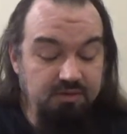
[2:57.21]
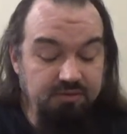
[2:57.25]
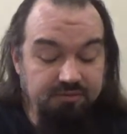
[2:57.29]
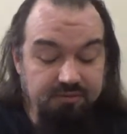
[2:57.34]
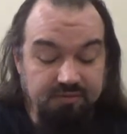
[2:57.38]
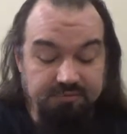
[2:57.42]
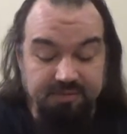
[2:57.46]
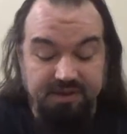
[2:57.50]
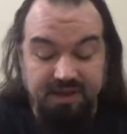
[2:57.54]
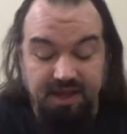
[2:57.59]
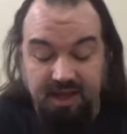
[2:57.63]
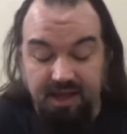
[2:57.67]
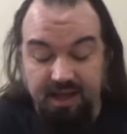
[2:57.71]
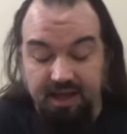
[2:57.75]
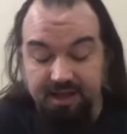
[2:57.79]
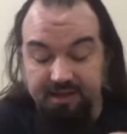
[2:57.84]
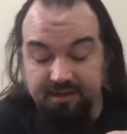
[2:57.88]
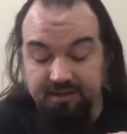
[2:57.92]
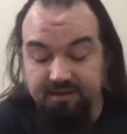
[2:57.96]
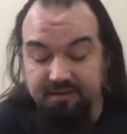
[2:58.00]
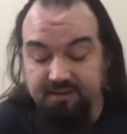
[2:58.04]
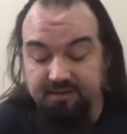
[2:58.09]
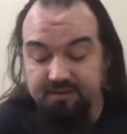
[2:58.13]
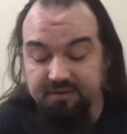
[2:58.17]
who was
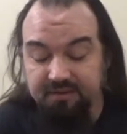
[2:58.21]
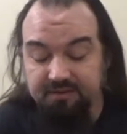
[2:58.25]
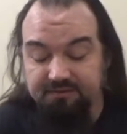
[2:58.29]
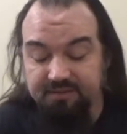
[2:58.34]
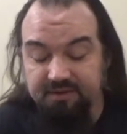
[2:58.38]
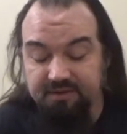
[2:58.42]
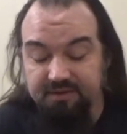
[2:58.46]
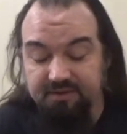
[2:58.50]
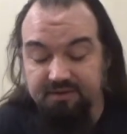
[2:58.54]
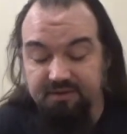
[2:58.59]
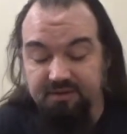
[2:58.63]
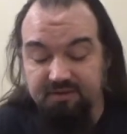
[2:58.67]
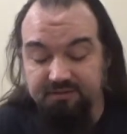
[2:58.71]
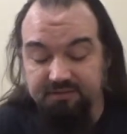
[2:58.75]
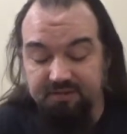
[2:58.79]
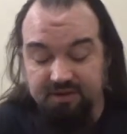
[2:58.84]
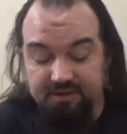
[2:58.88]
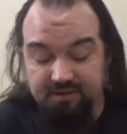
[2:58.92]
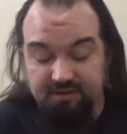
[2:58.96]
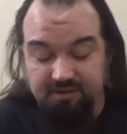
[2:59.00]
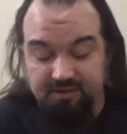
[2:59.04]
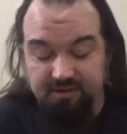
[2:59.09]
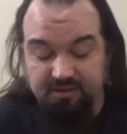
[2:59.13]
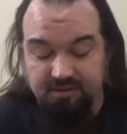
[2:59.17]
behind
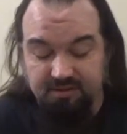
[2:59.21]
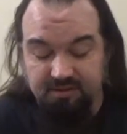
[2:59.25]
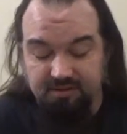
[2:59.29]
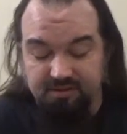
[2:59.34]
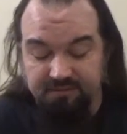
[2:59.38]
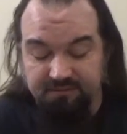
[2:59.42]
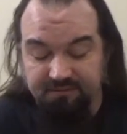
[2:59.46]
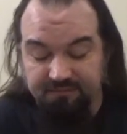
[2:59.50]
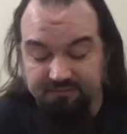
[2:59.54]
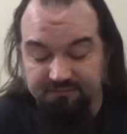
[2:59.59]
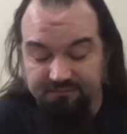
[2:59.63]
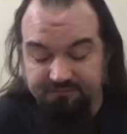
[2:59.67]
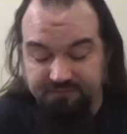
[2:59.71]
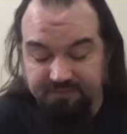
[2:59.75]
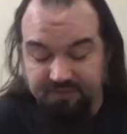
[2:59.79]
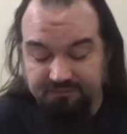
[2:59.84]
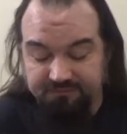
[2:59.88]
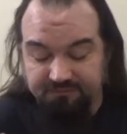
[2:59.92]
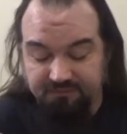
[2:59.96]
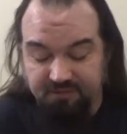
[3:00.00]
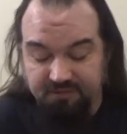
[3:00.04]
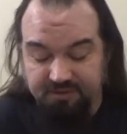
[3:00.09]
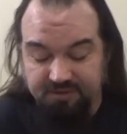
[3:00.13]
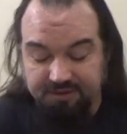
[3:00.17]
the sort of
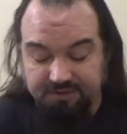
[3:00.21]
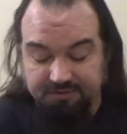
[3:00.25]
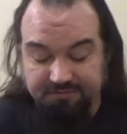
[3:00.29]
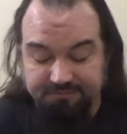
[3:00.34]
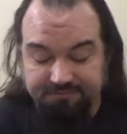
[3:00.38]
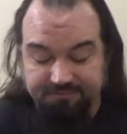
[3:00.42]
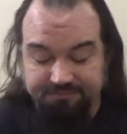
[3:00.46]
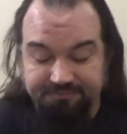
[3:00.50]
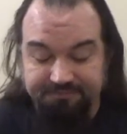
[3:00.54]
Inferno.